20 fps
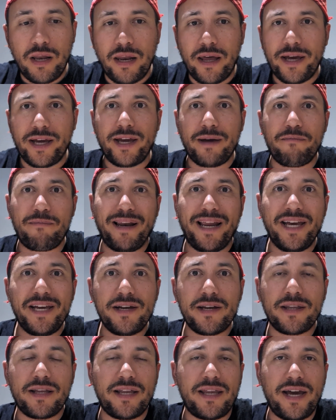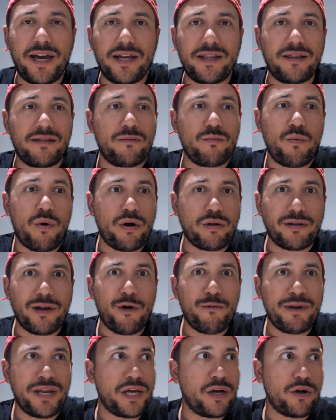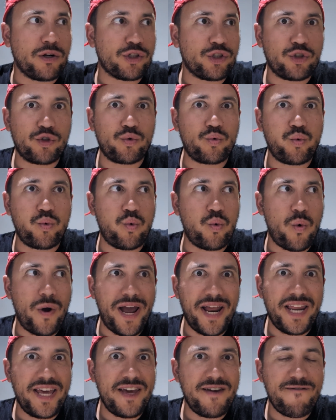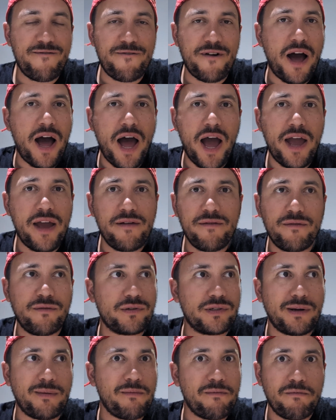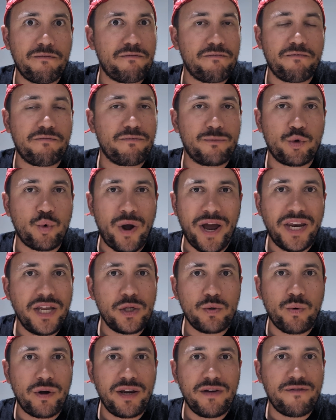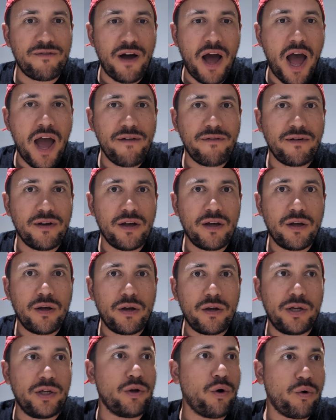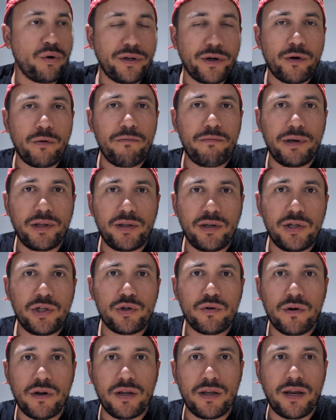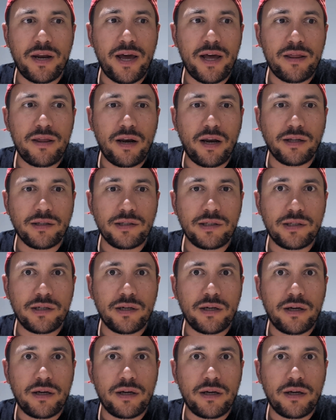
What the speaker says: Like a player that had how many goals? 25, some 20, 25 in all the competition in the Netherlands.